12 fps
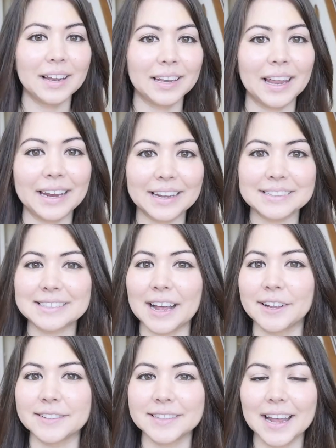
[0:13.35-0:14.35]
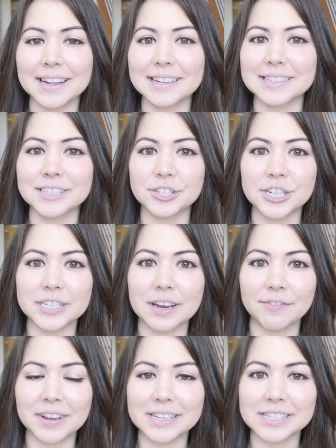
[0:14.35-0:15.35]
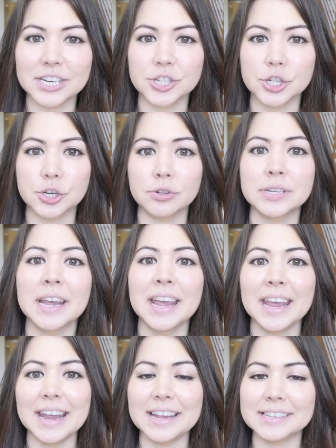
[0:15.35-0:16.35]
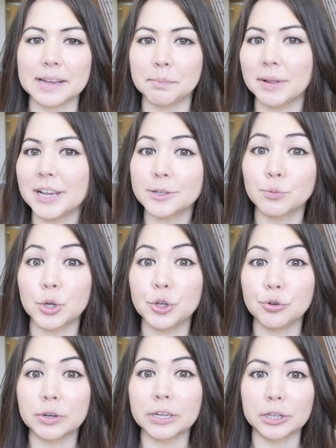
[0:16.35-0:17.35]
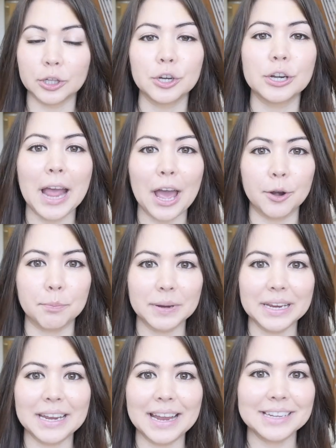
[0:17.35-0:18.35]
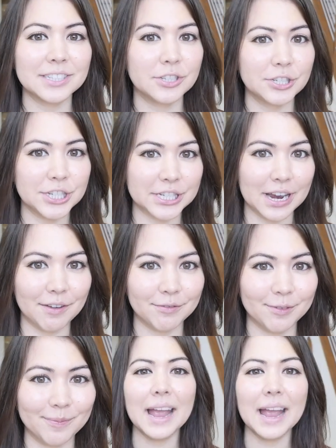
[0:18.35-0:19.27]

Like it sounds like, the Sushi Chef Institute is a place where you can learn how to be a sushi chef.